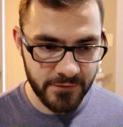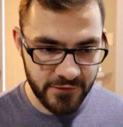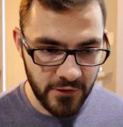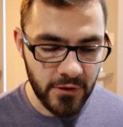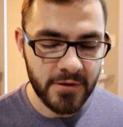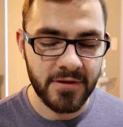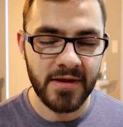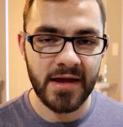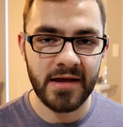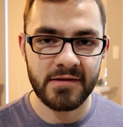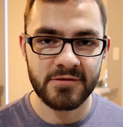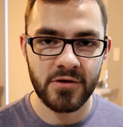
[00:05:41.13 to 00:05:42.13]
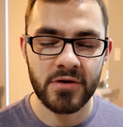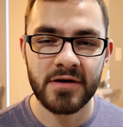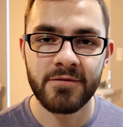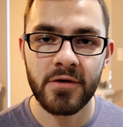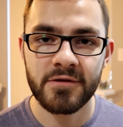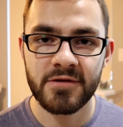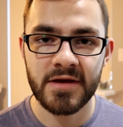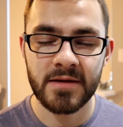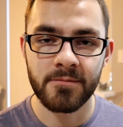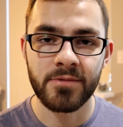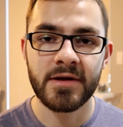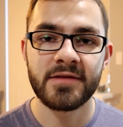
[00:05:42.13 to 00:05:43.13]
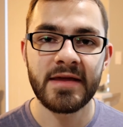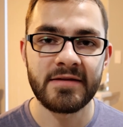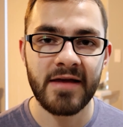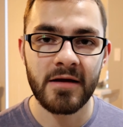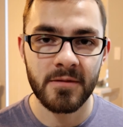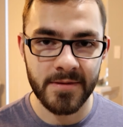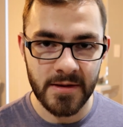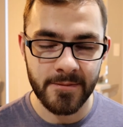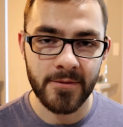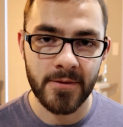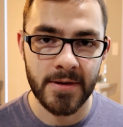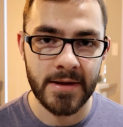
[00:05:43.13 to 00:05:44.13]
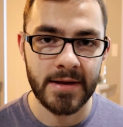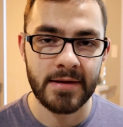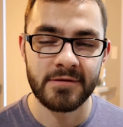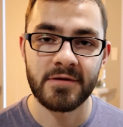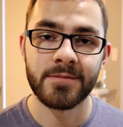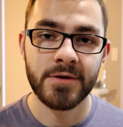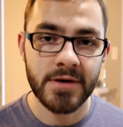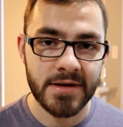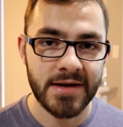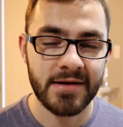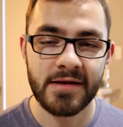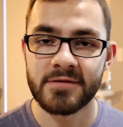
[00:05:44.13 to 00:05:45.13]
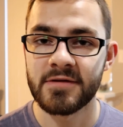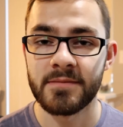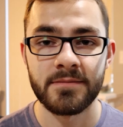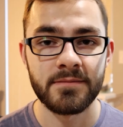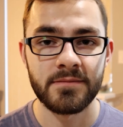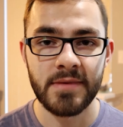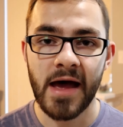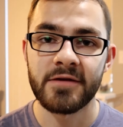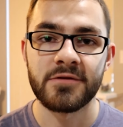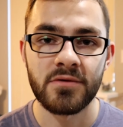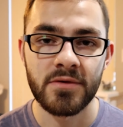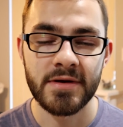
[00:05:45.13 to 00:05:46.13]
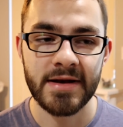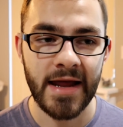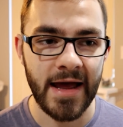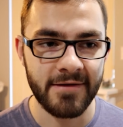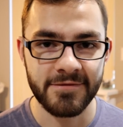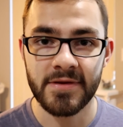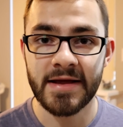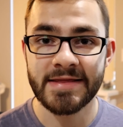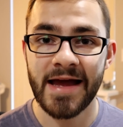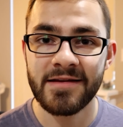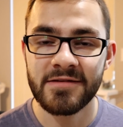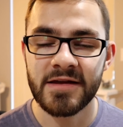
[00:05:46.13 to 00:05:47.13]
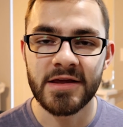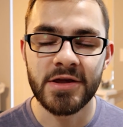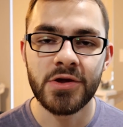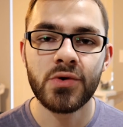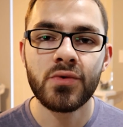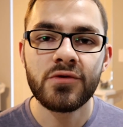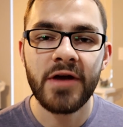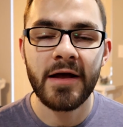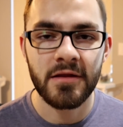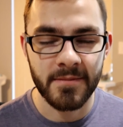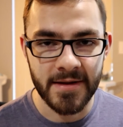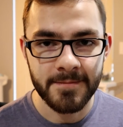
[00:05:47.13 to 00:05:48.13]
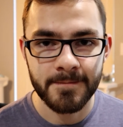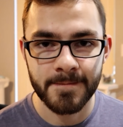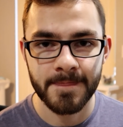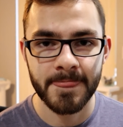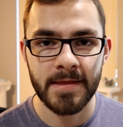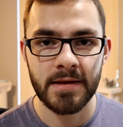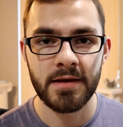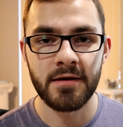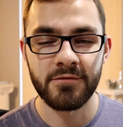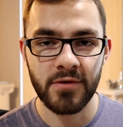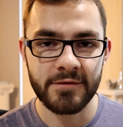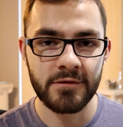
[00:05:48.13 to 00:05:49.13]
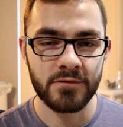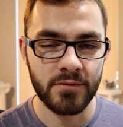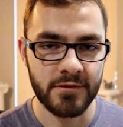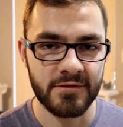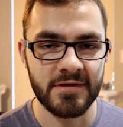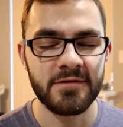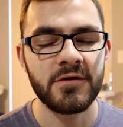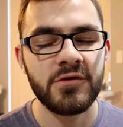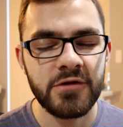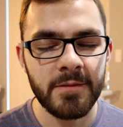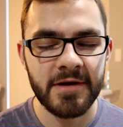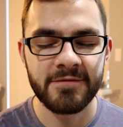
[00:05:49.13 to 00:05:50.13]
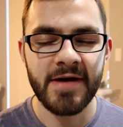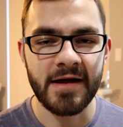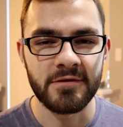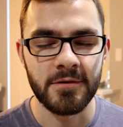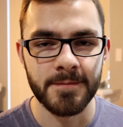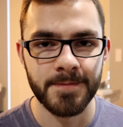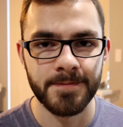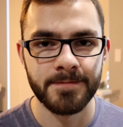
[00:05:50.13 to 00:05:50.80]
certain things, certain adversity can bring things out of people. Some good and some not so good. And I feel like that is a huge element of Russell's Wilson's contributing factor.